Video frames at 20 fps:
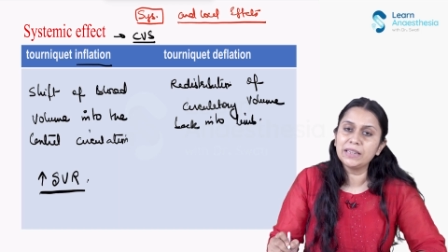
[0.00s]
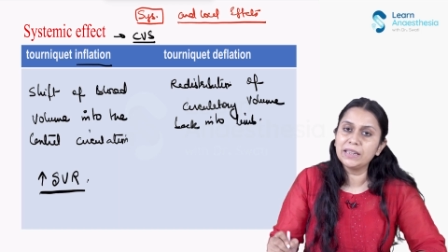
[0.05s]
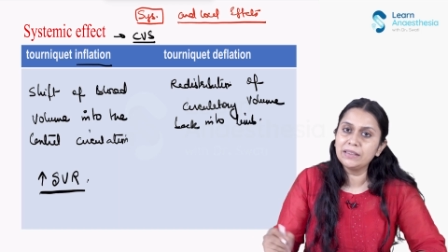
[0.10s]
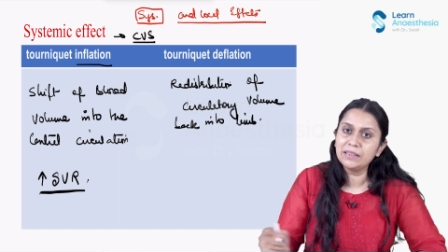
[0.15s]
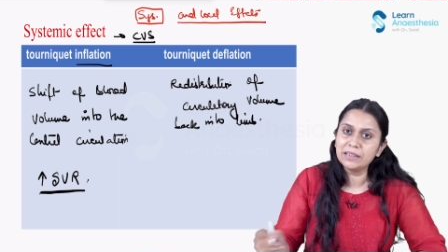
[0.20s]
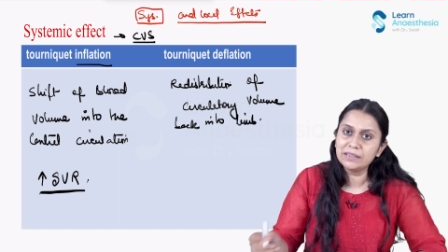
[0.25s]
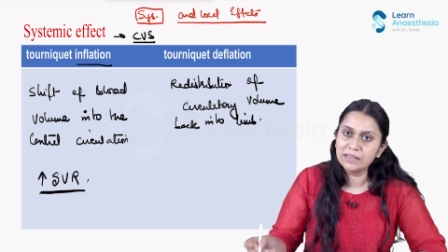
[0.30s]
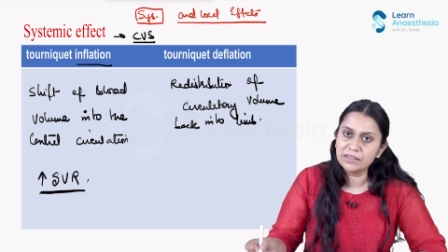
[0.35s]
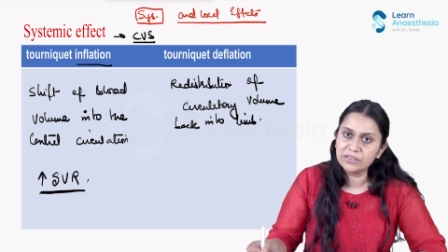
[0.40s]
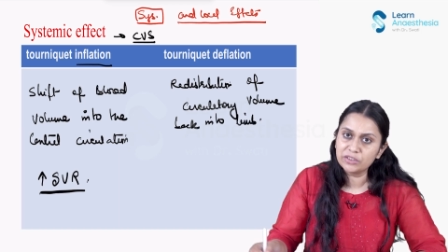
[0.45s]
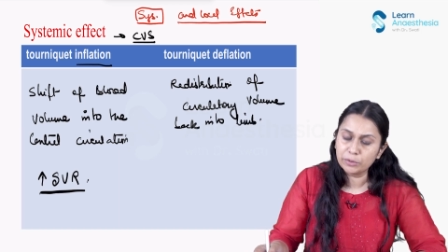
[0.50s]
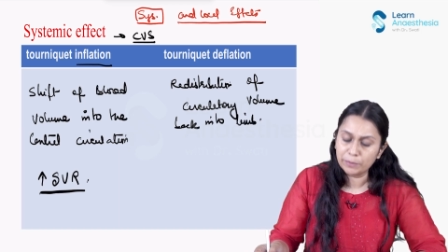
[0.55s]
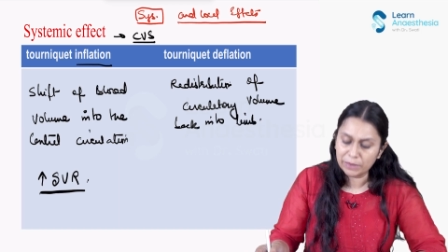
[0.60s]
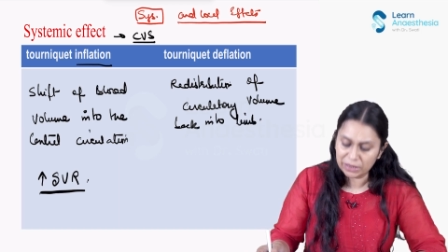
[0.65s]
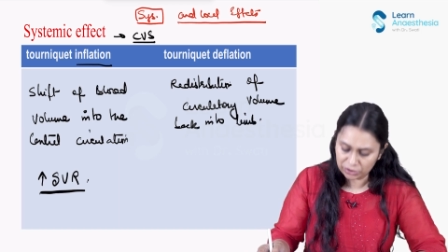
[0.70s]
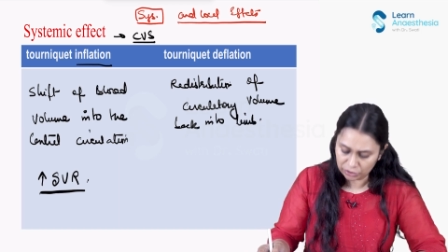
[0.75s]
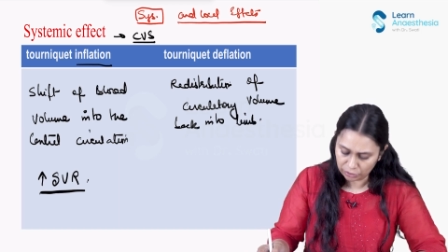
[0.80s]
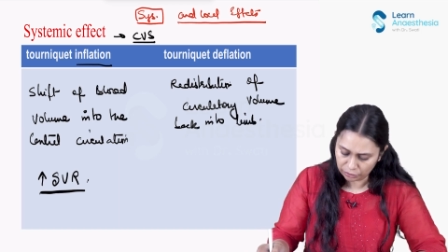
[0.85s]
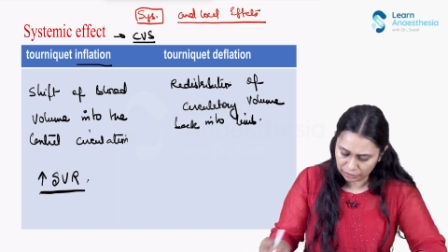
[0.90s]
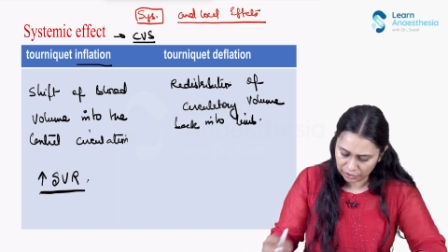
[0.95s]
in the systemic
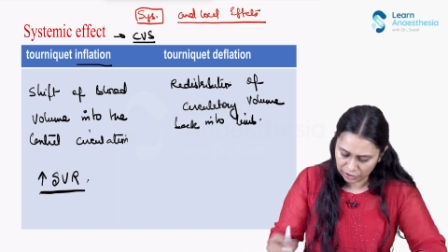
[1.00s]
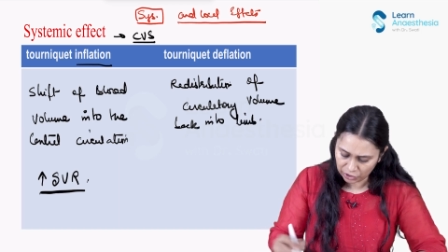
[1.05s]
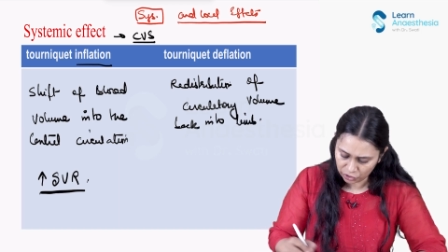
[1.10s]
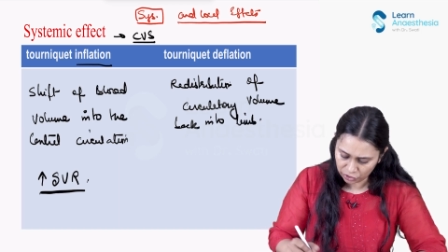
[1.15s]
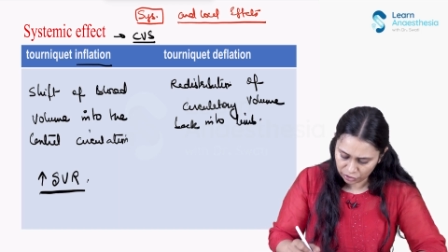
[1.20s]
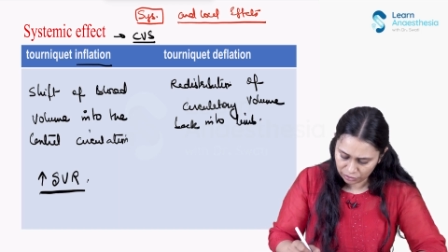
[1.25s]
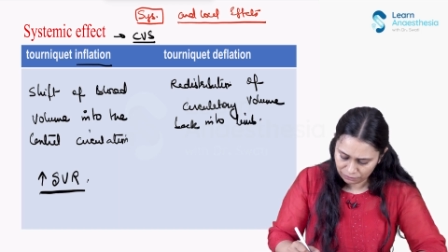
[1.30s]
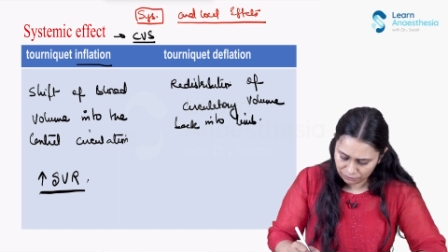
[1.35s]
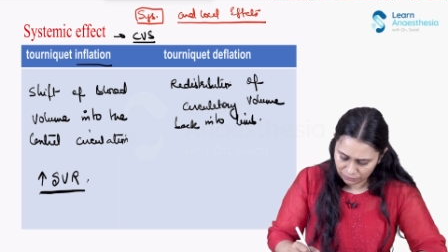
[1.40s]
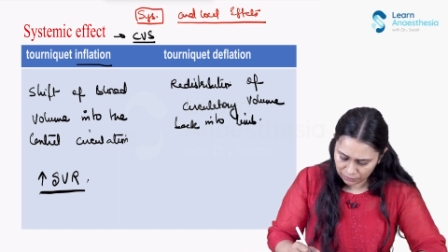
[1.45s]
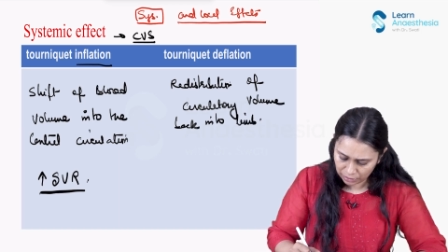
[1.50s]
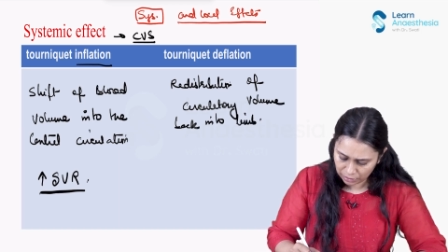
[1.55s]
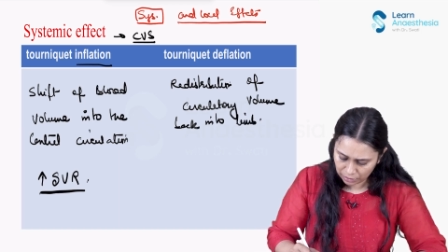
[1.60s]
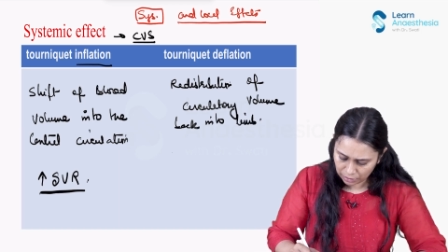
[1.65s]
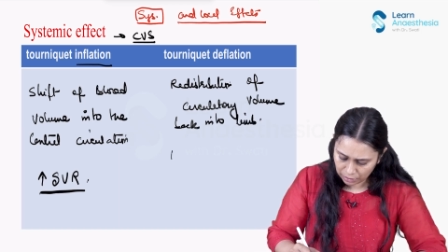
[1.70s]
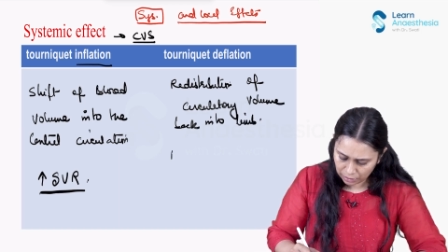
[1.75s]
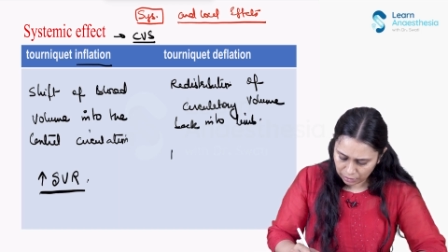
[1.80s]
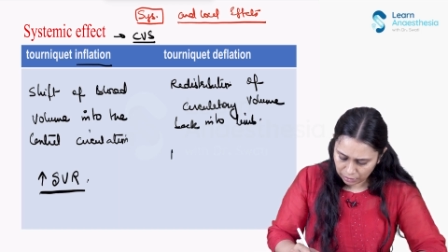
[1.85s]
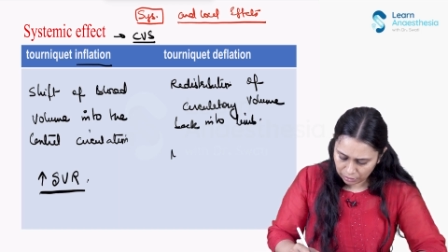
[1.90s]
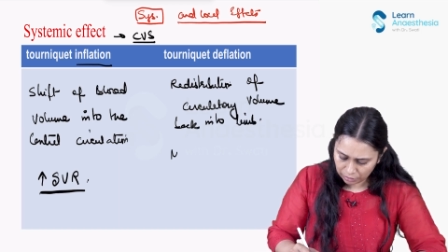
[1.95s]
circulation,
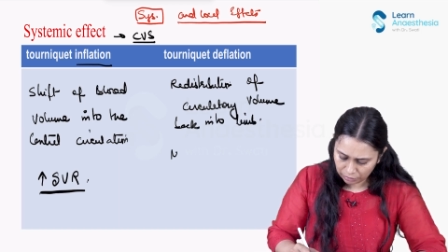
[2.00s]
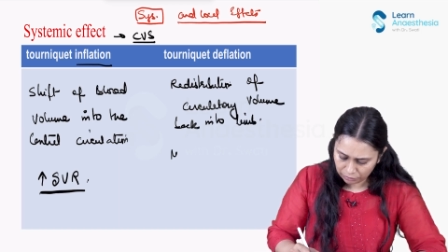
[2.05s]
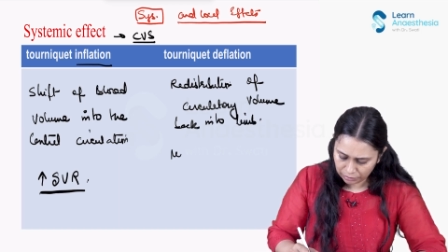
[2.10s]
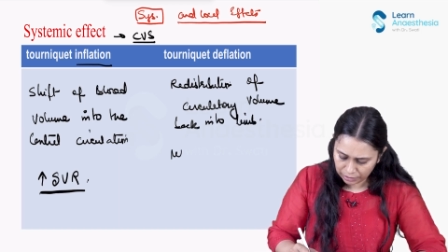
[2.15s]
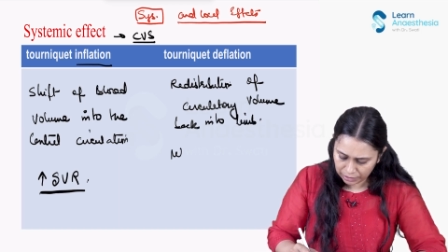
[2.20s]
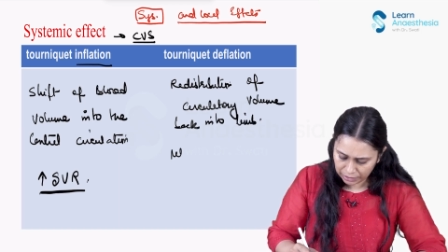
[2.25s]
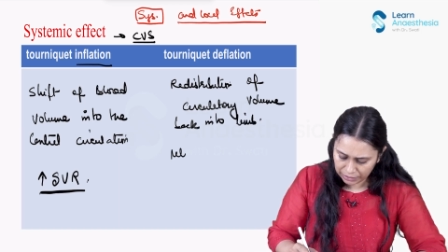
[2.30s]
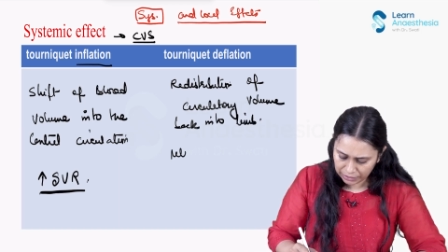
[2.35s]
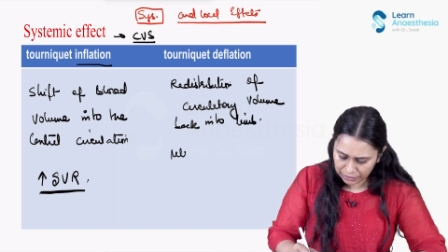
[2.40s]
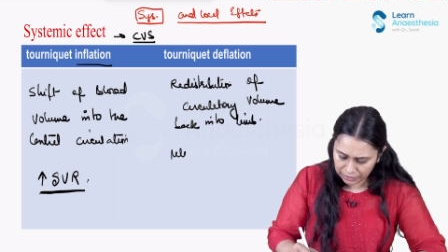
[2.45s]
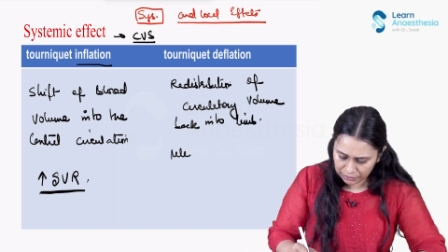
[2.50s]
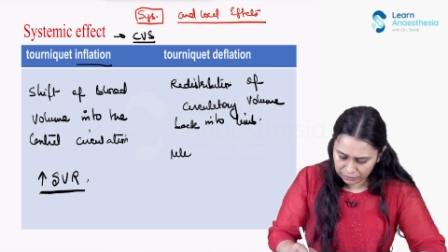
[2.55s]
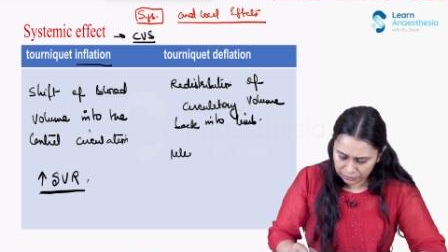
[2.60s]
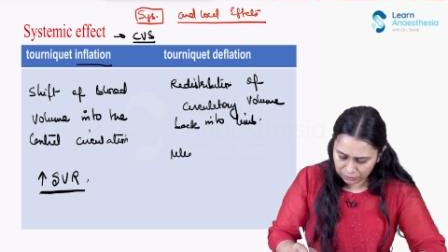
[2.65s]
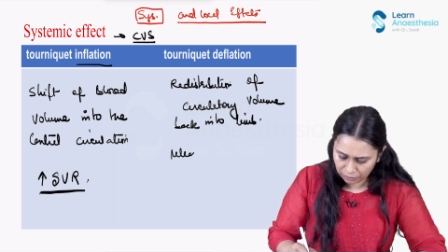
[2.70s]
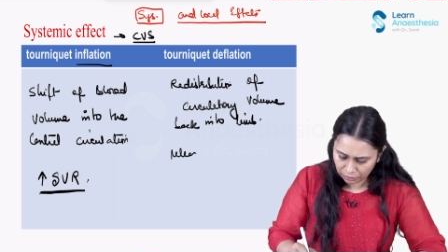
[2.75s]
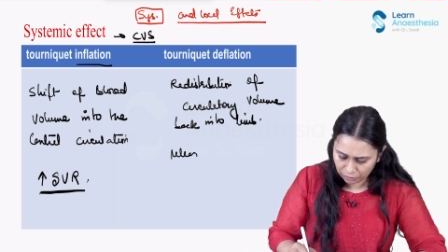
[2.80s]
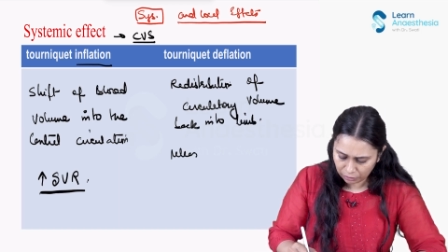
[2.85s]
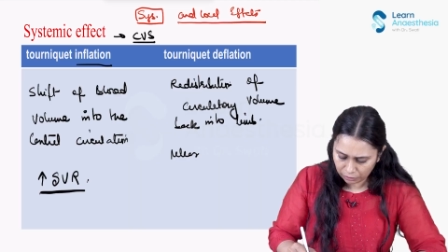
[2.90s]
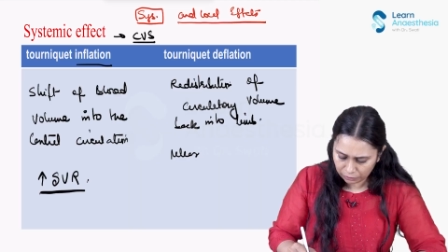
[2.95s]
release
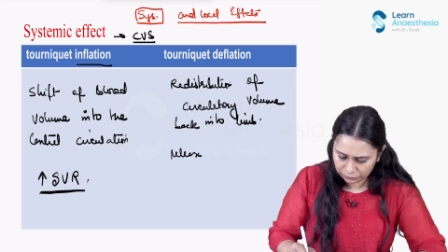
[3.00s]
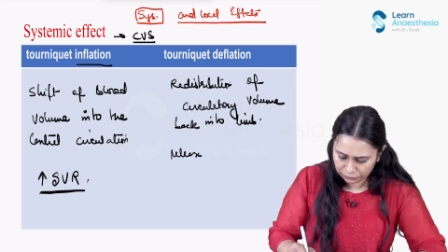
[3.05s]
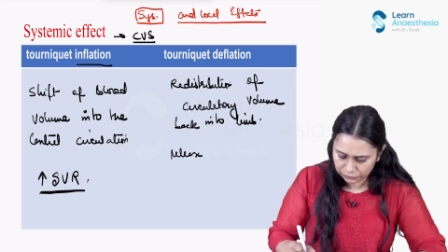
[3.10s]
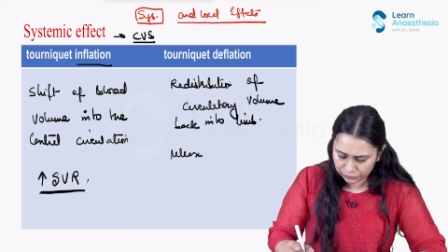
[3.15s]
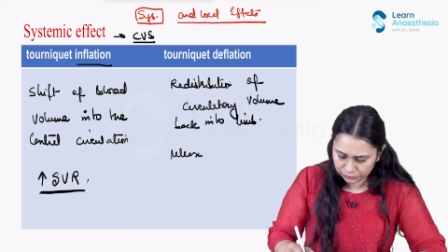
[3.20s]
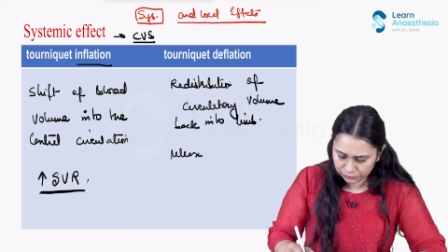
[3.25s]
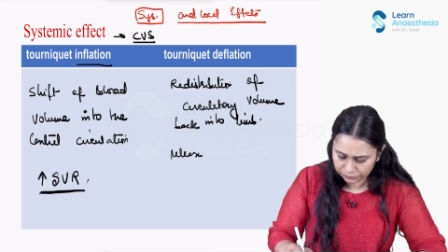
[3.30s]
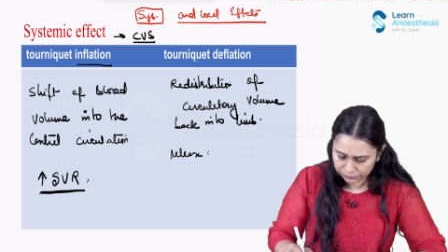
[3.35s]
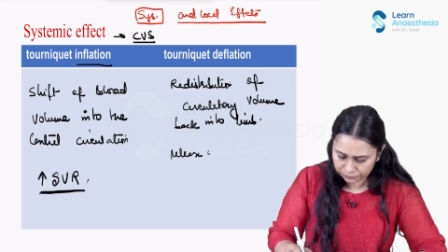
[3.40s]
of